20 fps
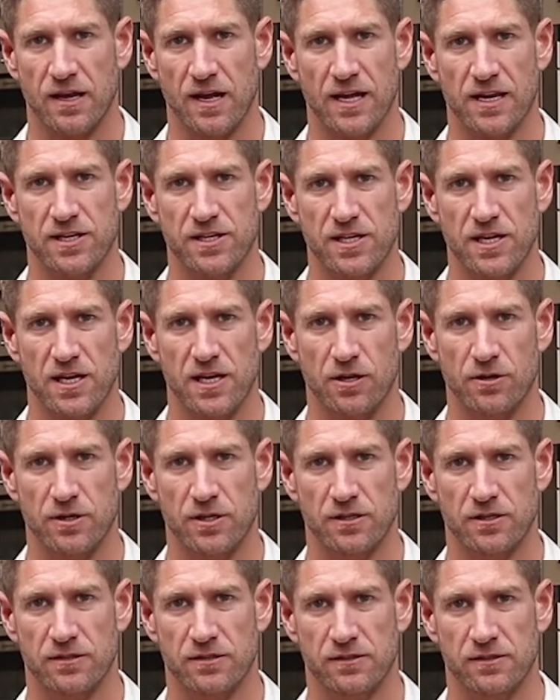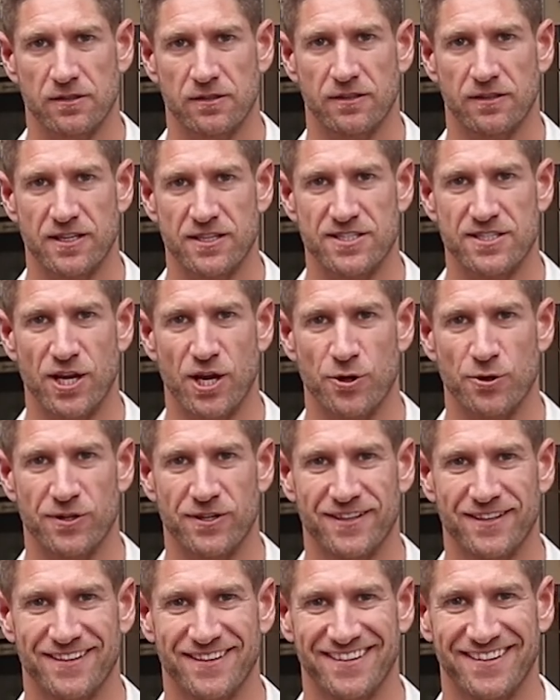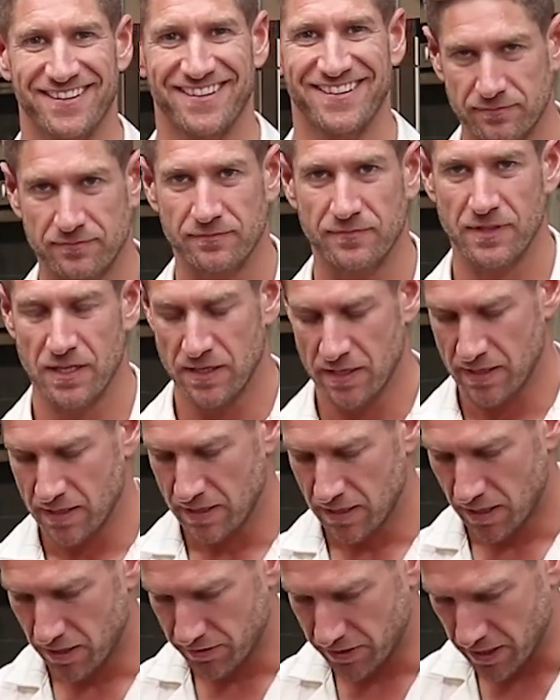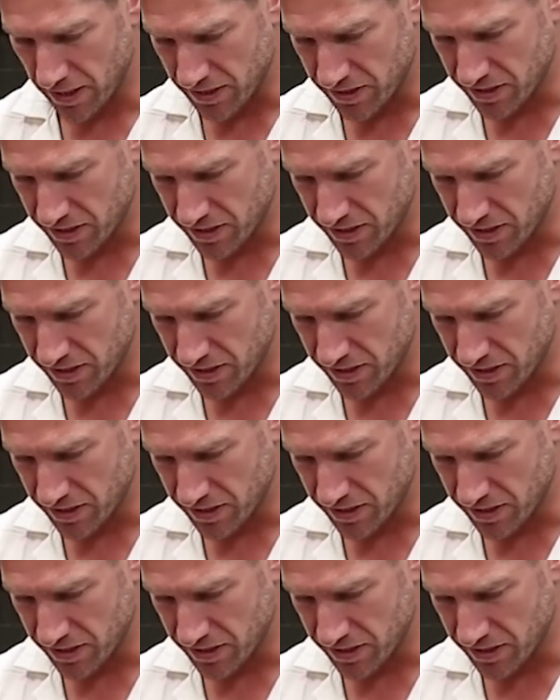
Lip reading: and a yellow. Let's go. Okay,